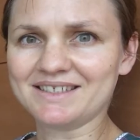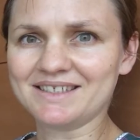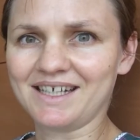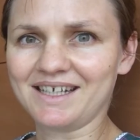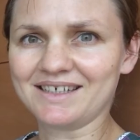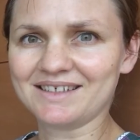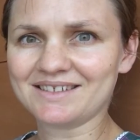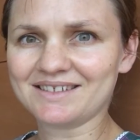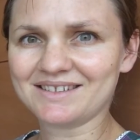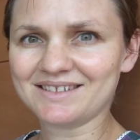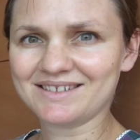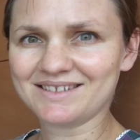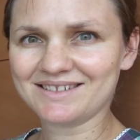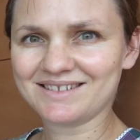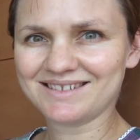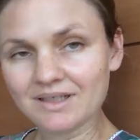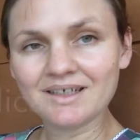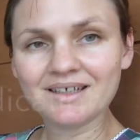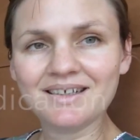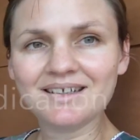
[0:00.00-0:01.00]
checked.
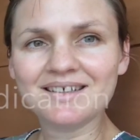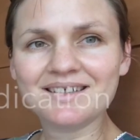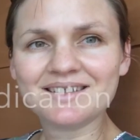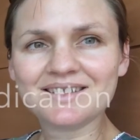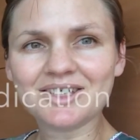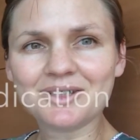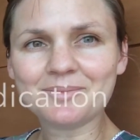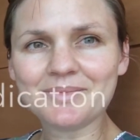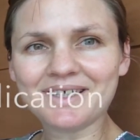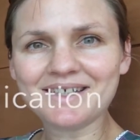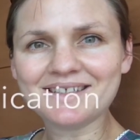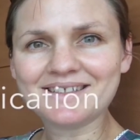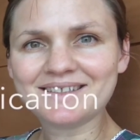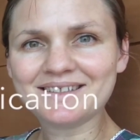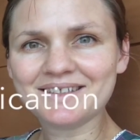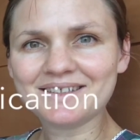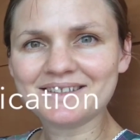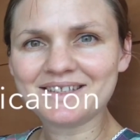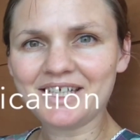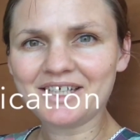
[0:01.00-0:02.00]
So my
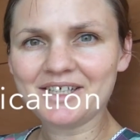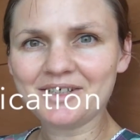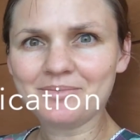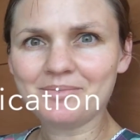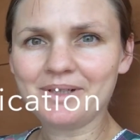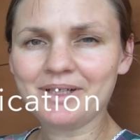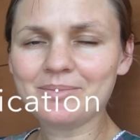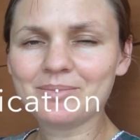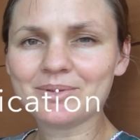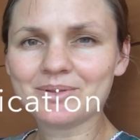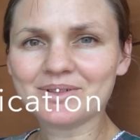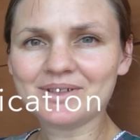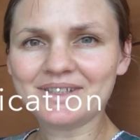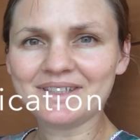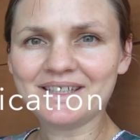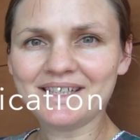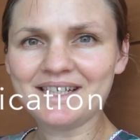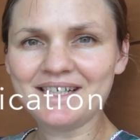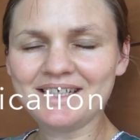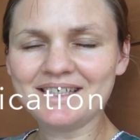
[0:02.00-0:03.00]
second big
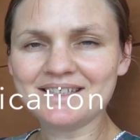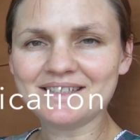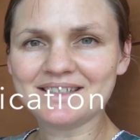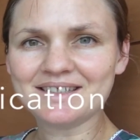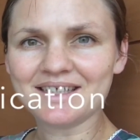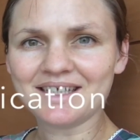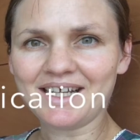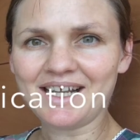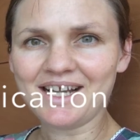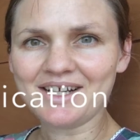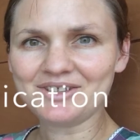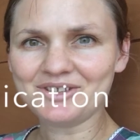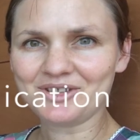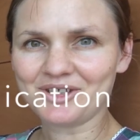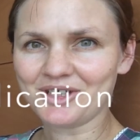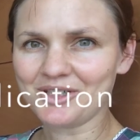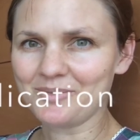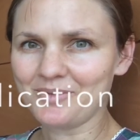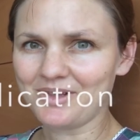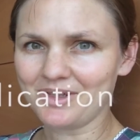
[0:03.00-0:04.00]
point is how to
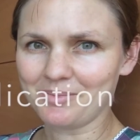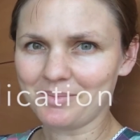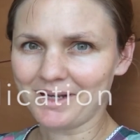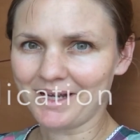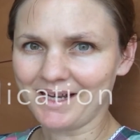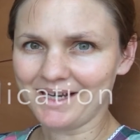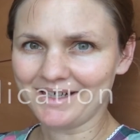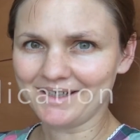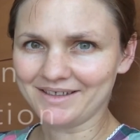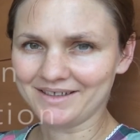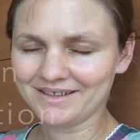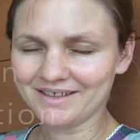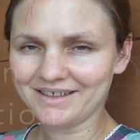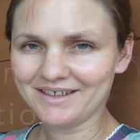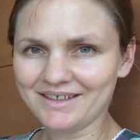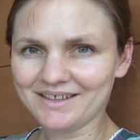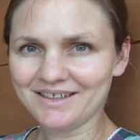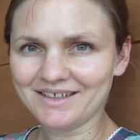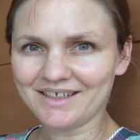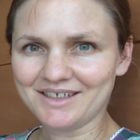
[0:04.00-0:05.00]
cope with the pain.
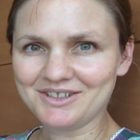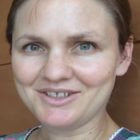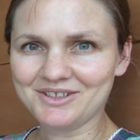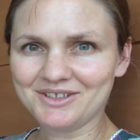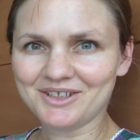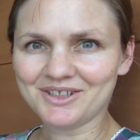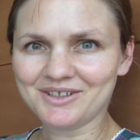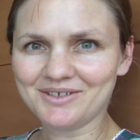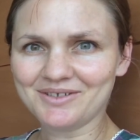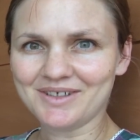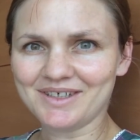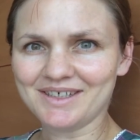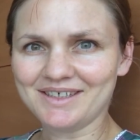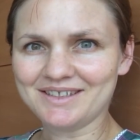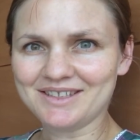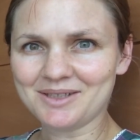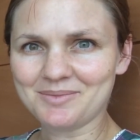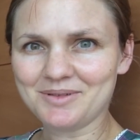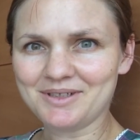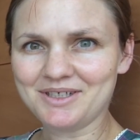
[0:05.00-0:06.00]
As you know,
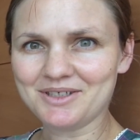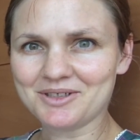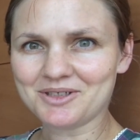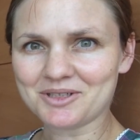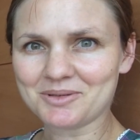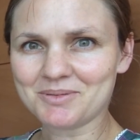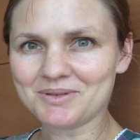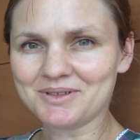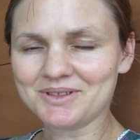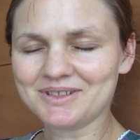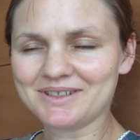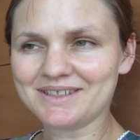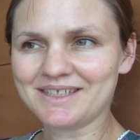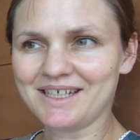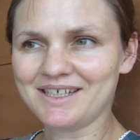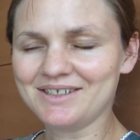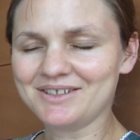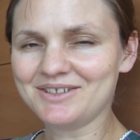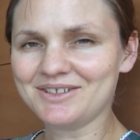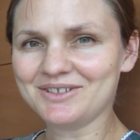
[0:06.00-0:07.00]
Japanese hospitals
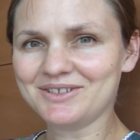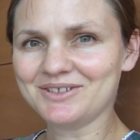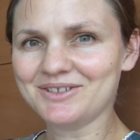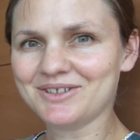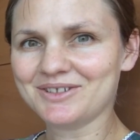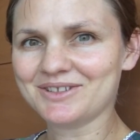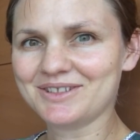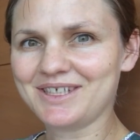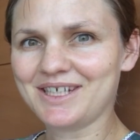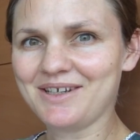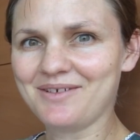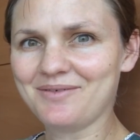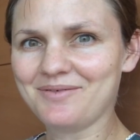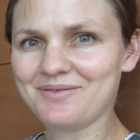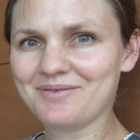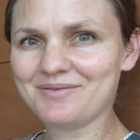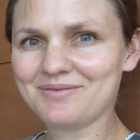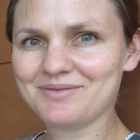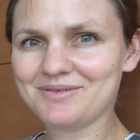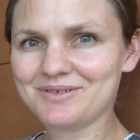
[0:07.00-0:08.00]
tend to not give
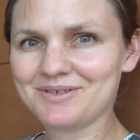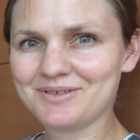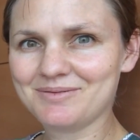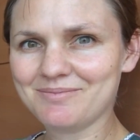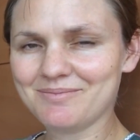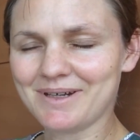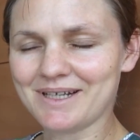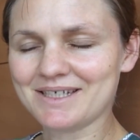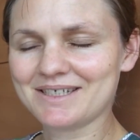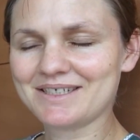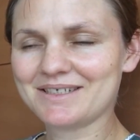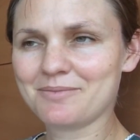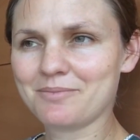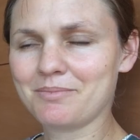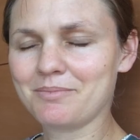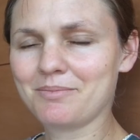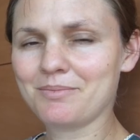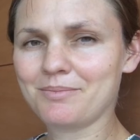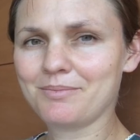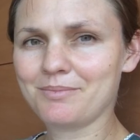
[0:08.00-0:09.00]
much
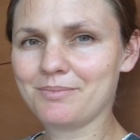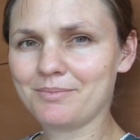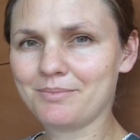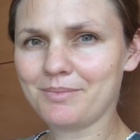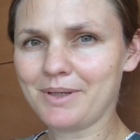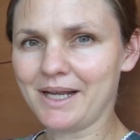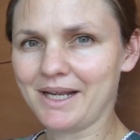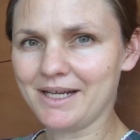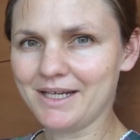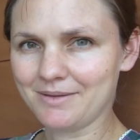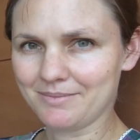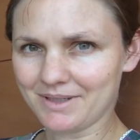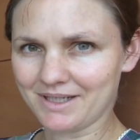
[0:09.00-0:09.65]
pain